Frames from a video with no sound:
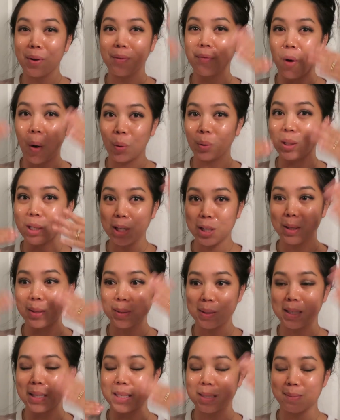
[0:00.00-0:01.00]
We've only
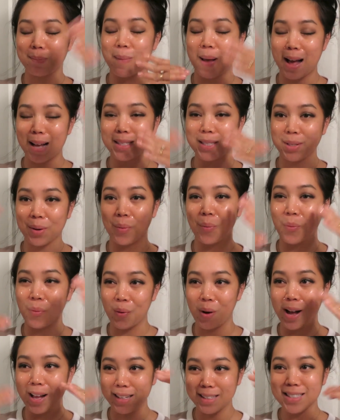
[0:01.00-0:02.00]
used this mask
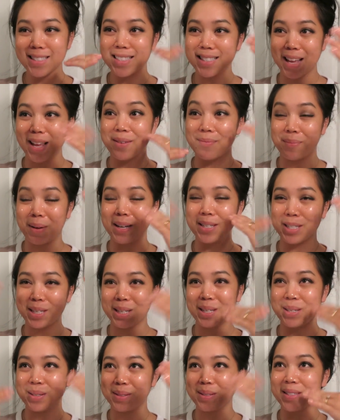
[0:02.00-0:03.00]
once and
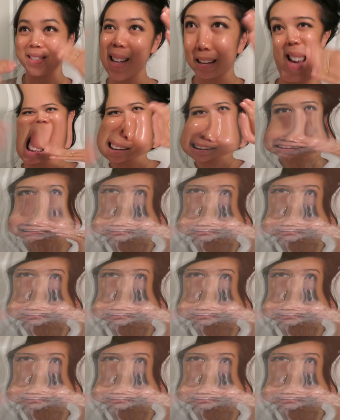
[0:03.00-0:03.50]
Benji used it.